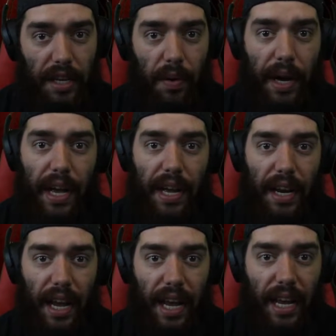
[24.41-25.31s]
go ahead
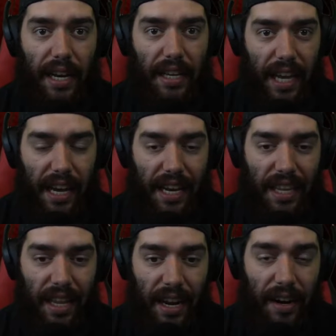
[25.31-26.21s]
and get
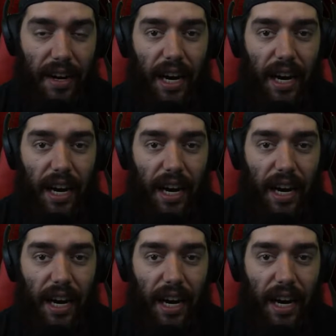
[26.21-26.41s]
in there.